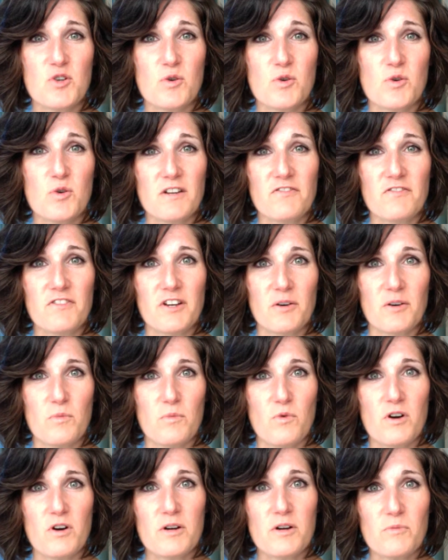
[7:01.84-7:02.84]
going to feel
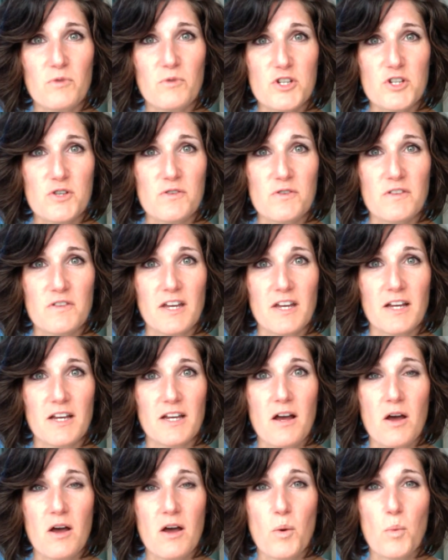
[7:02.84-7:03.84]
more and more soothing,
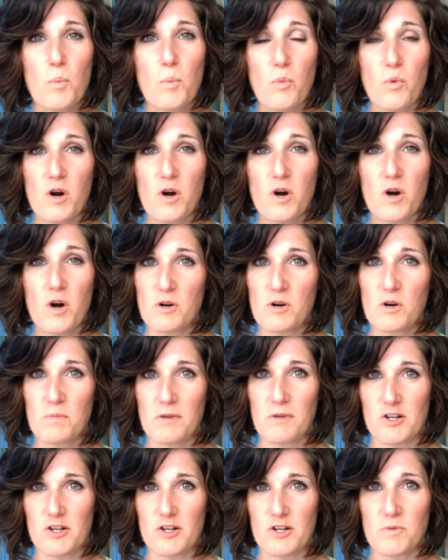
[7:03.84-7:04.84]
more and more
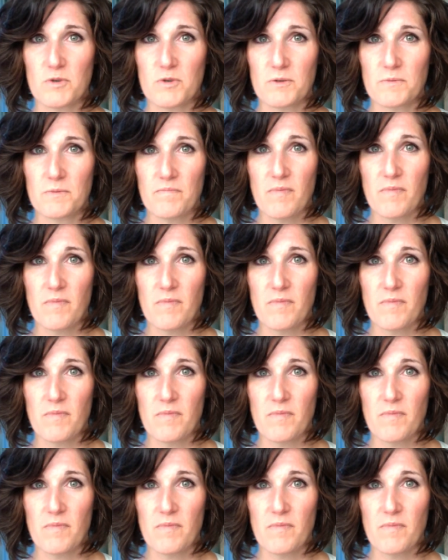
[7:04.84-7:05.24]
pleasurable.